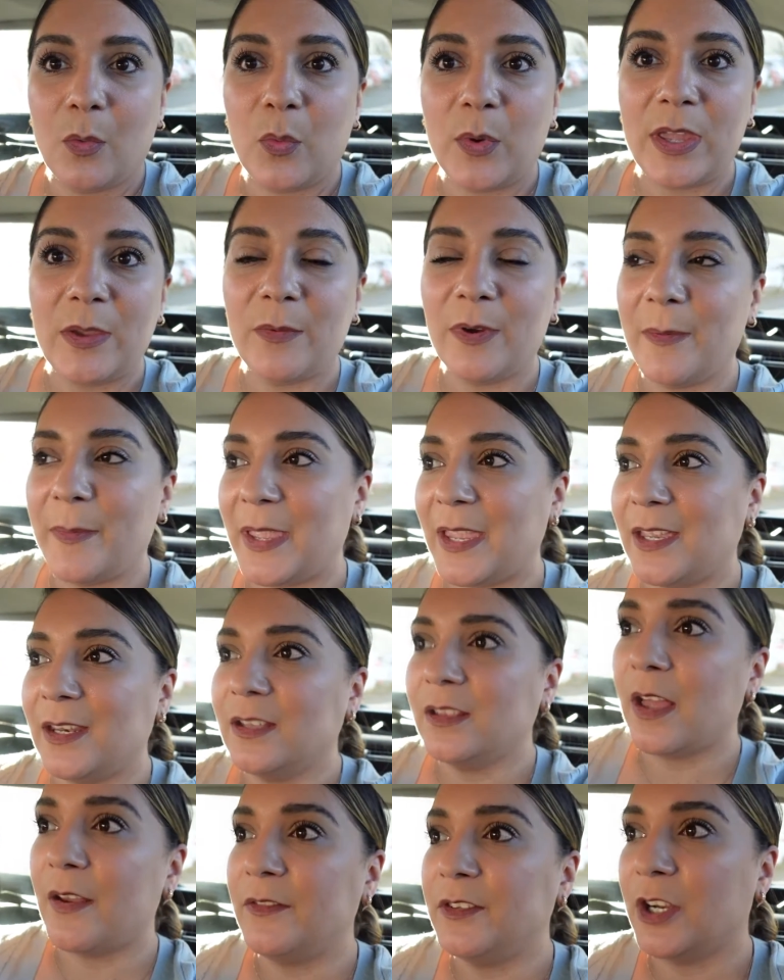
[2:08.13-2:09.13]
we were making a
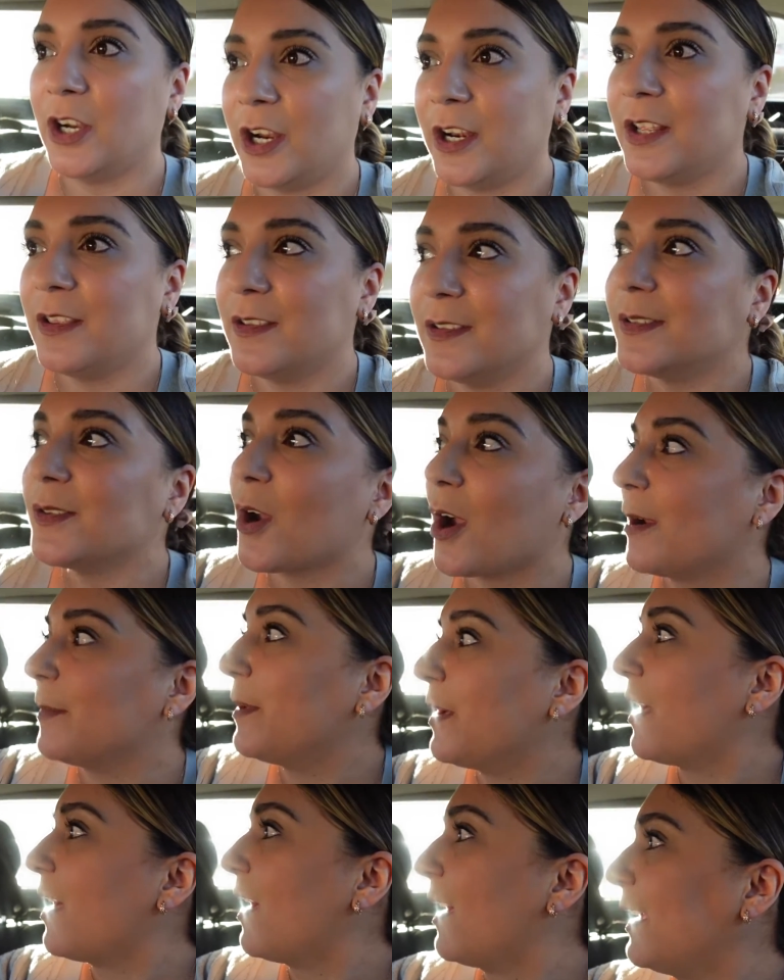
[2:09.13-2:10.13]
left turn, and this car
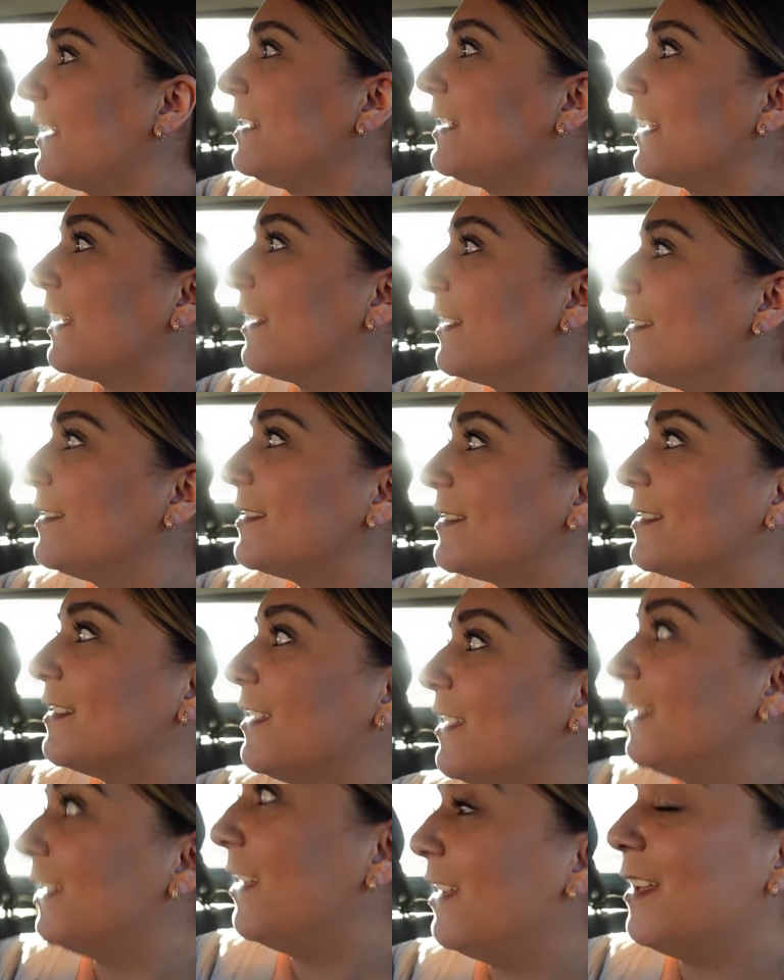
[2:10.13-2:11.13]
behind us,
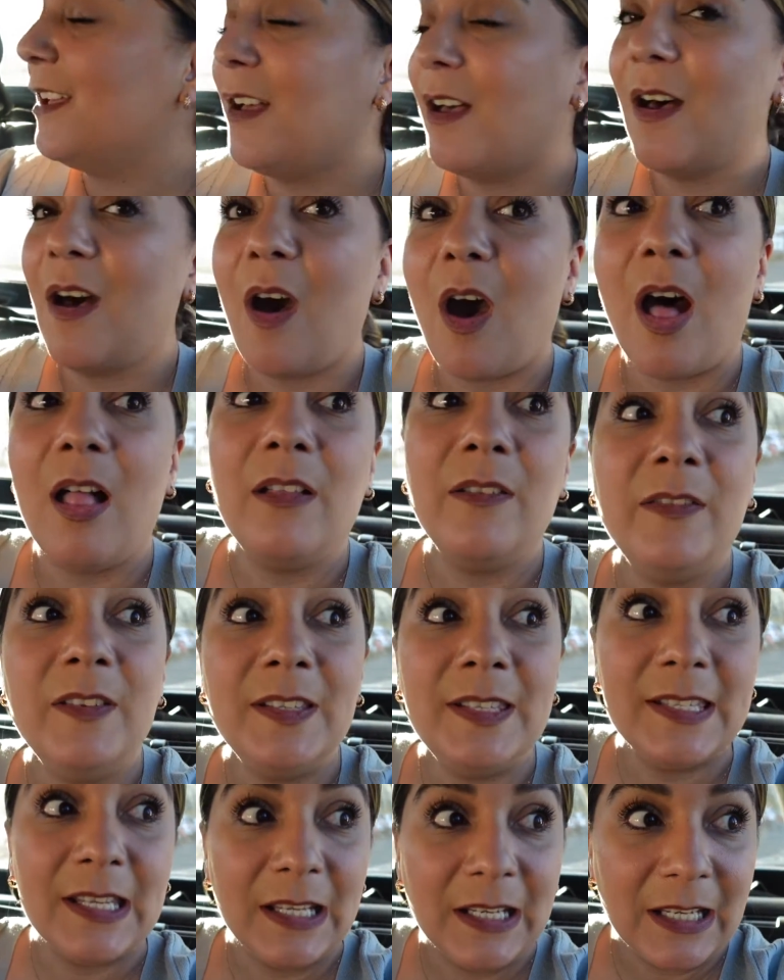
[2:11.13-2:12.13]
all of a
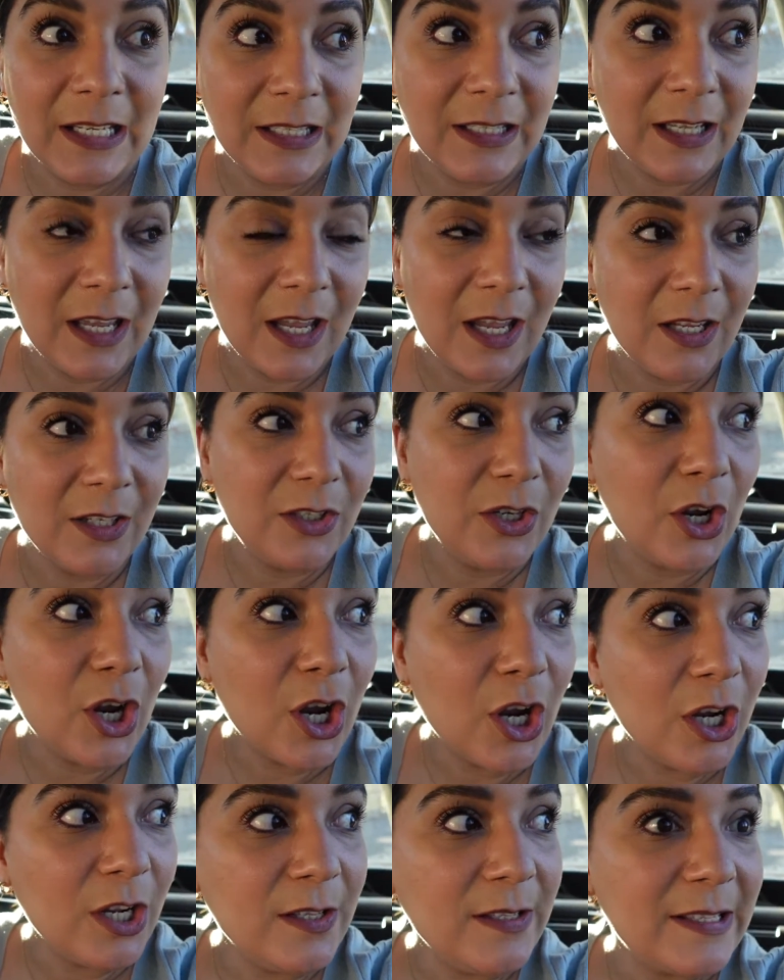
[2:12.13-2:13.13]
sudden,
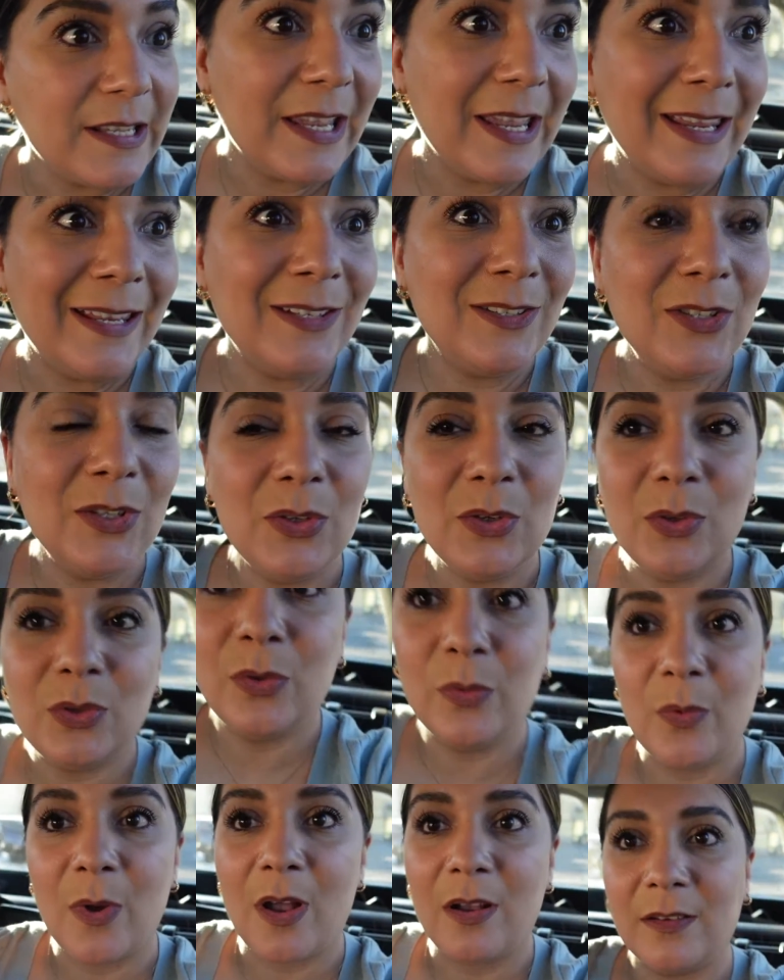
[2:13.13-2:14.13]
turns into
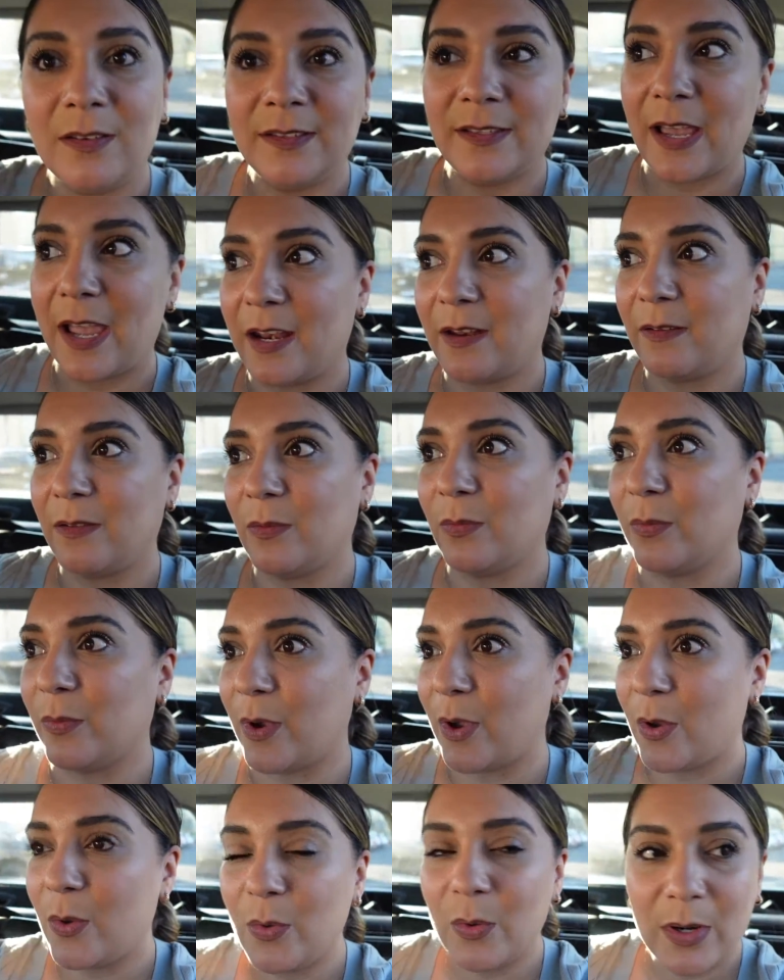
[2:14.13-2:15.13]
the wrong side of the
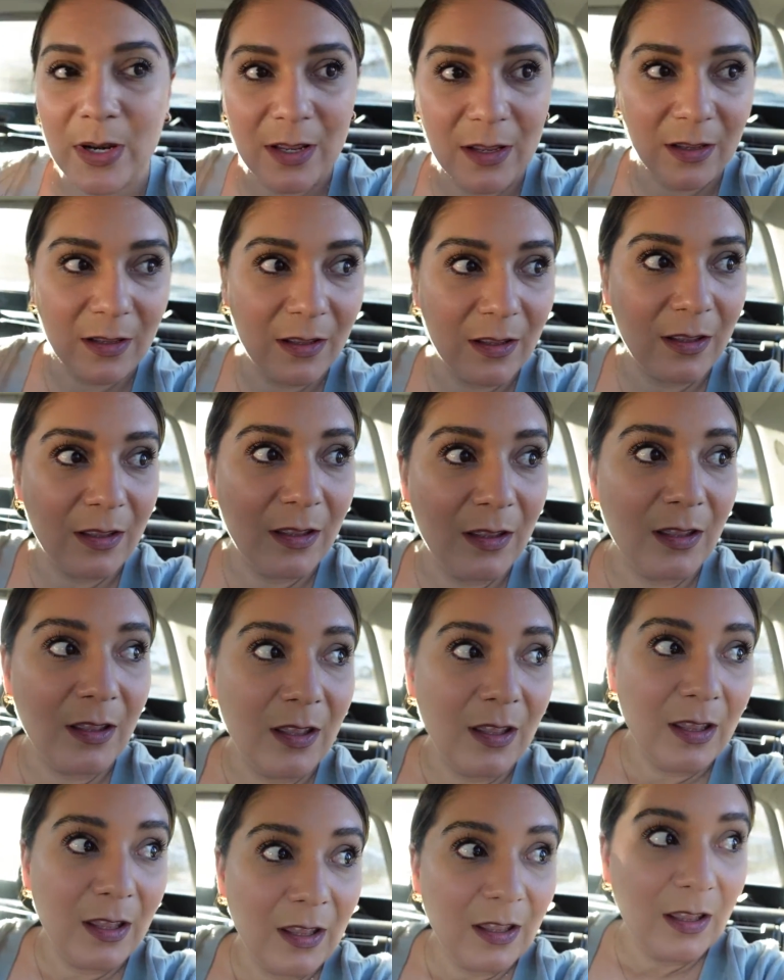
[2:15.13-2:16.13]
road. Yeah, I'm
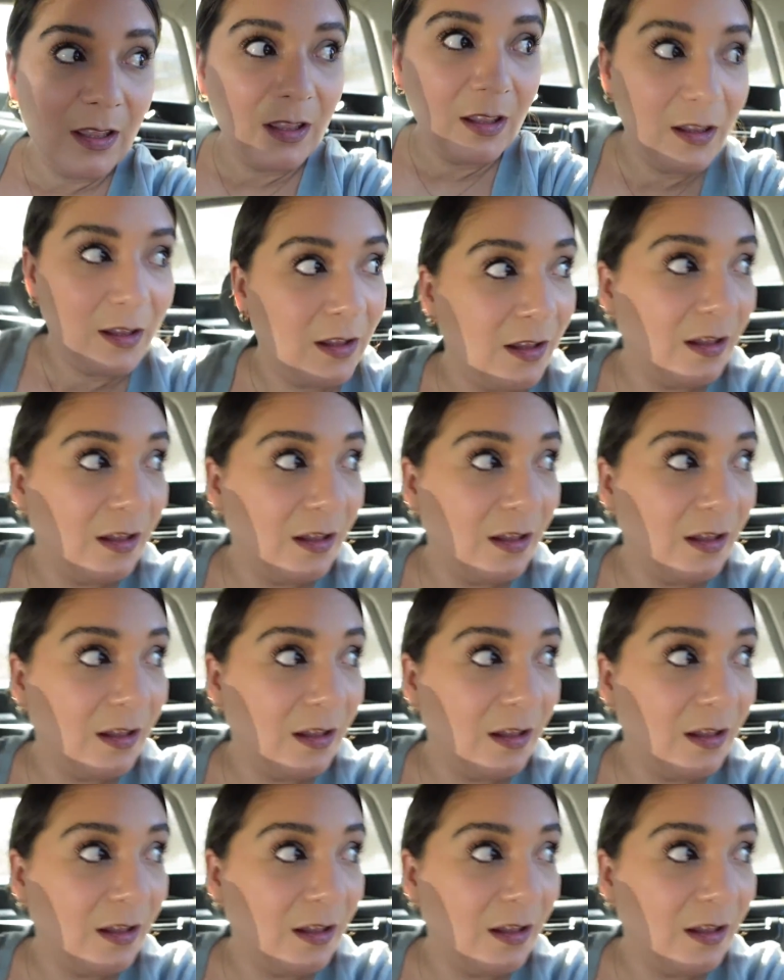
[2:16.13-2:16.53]
surprised you didn't get that